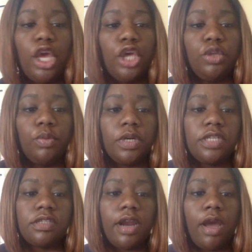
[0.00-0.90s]
You want to
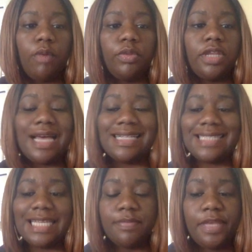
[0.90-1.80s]
start out with a
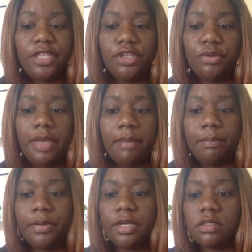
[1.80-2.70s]
context menu input.